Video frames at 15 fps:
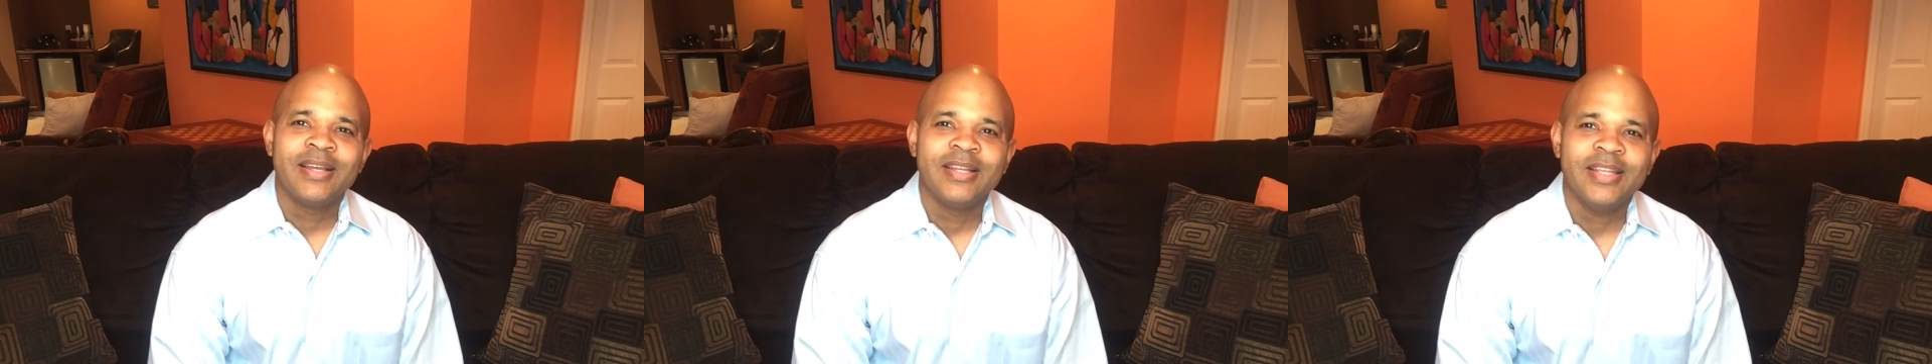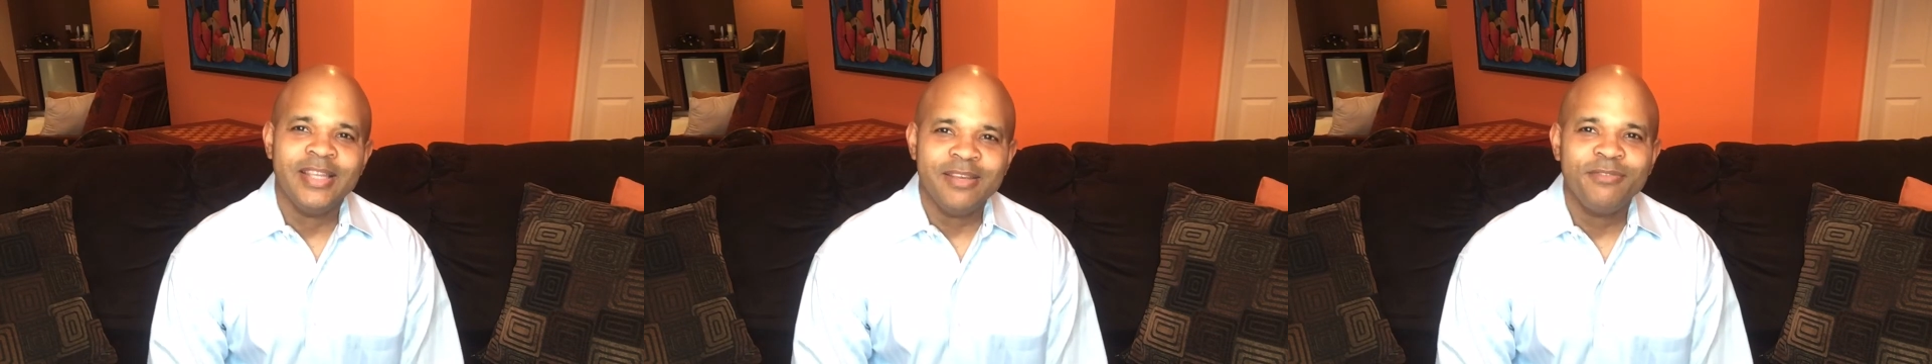
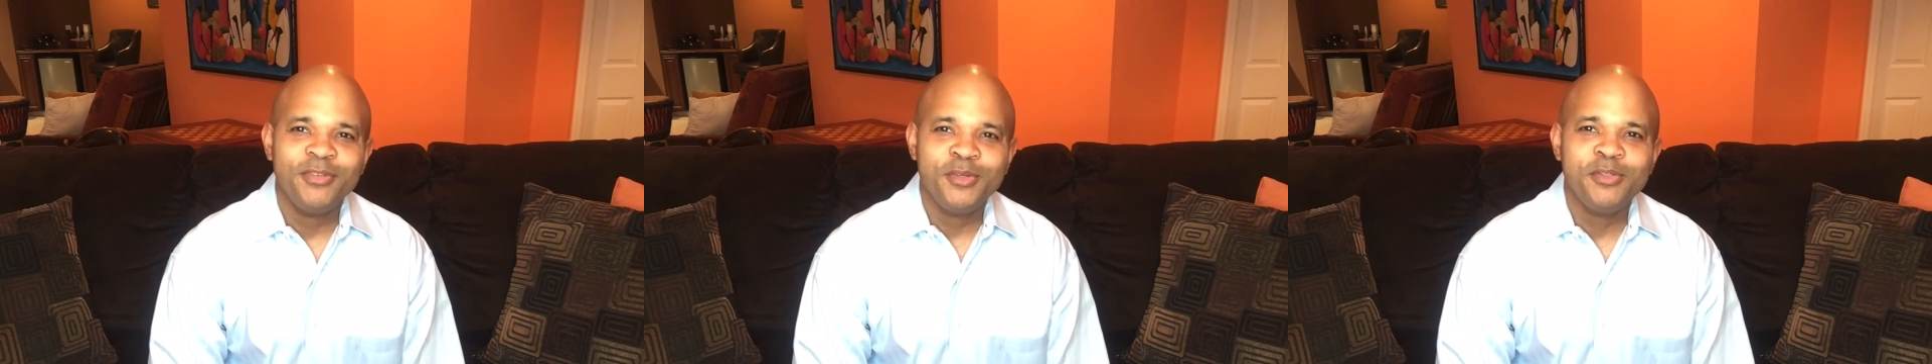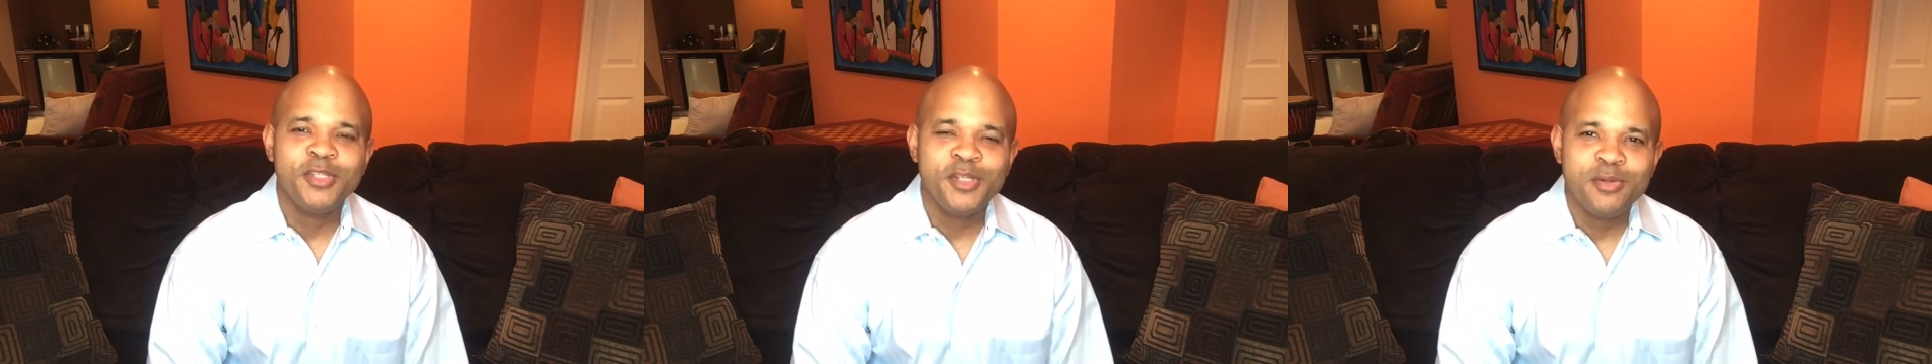If you
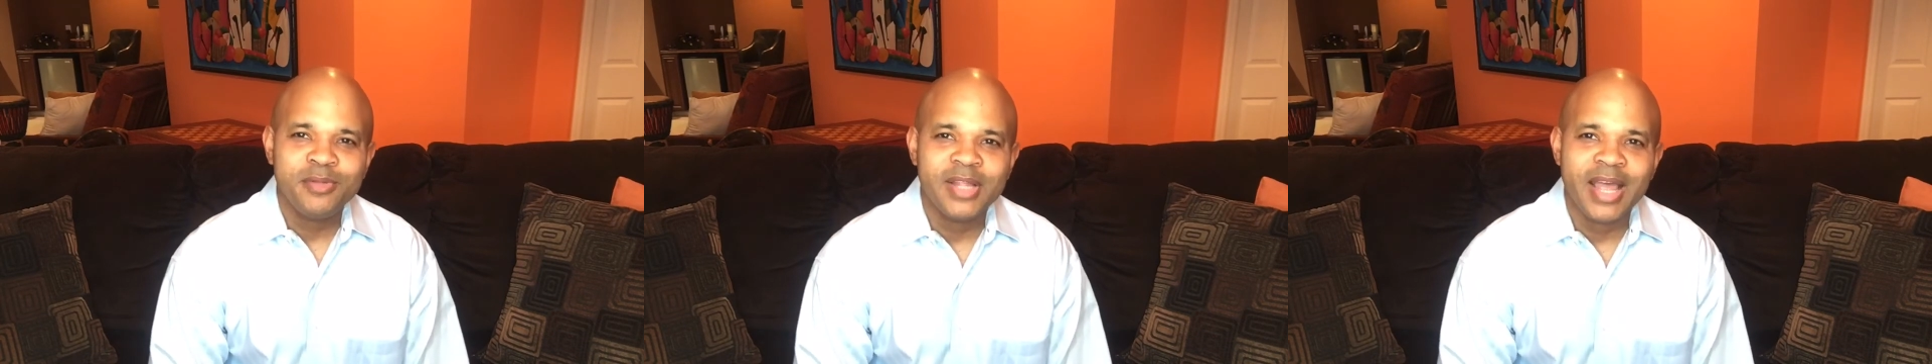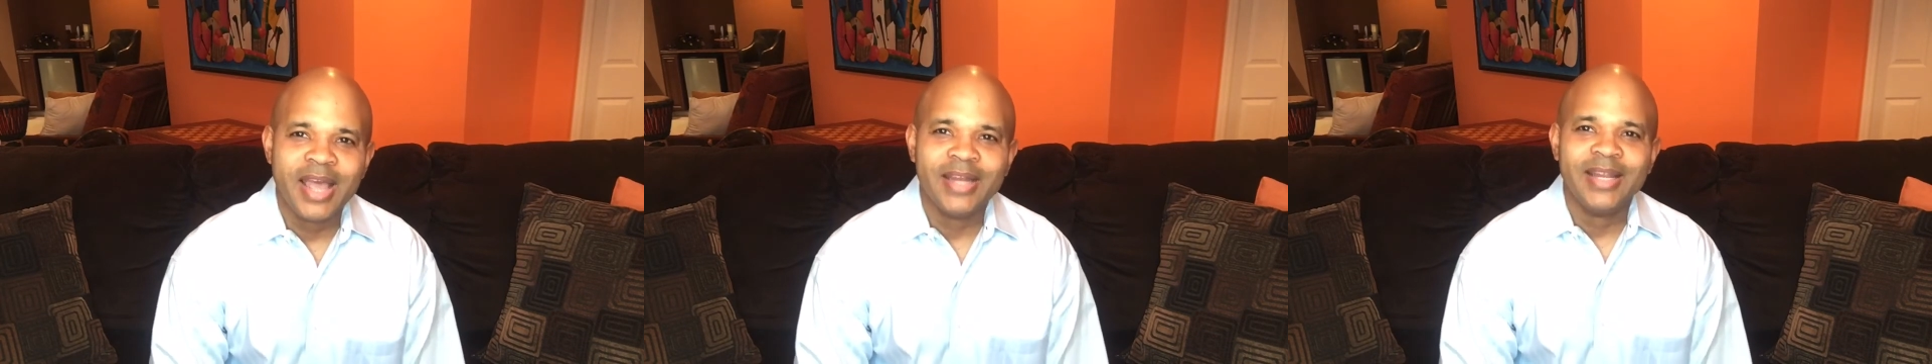do
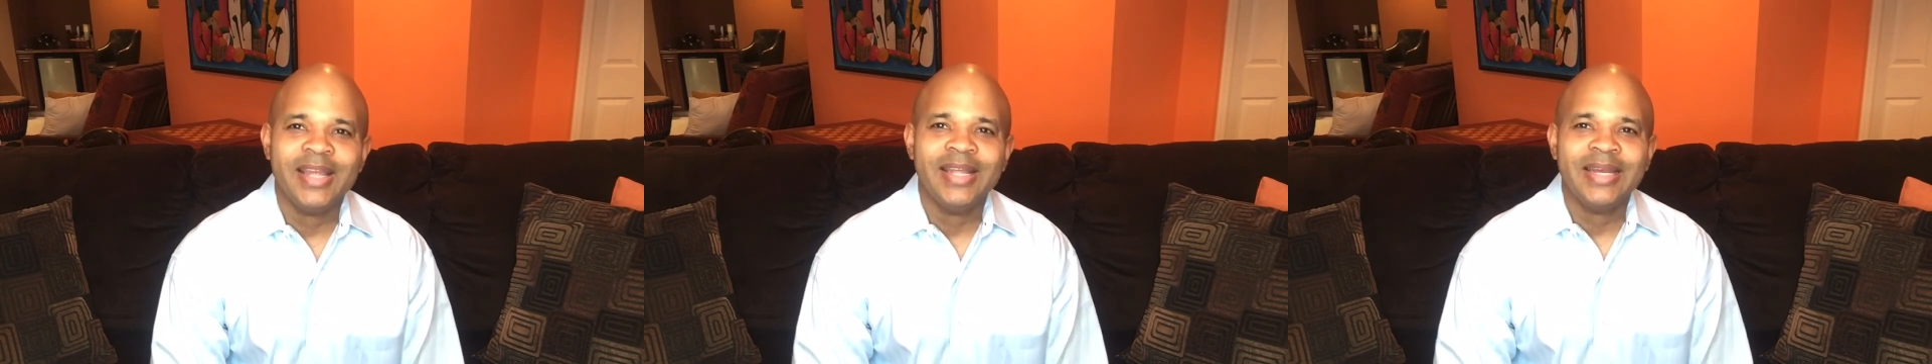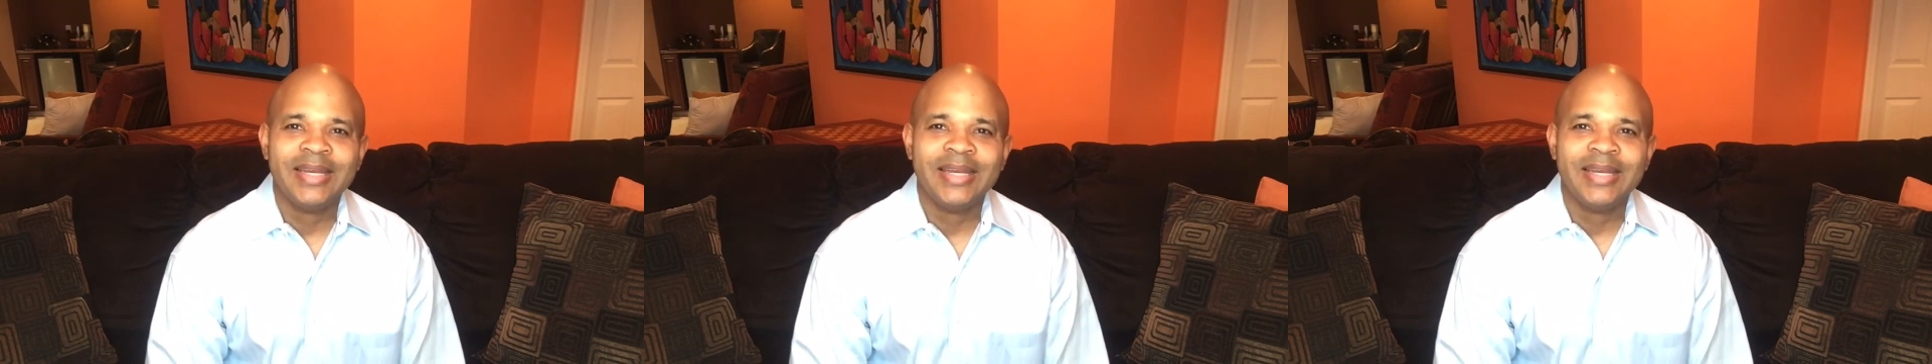that, at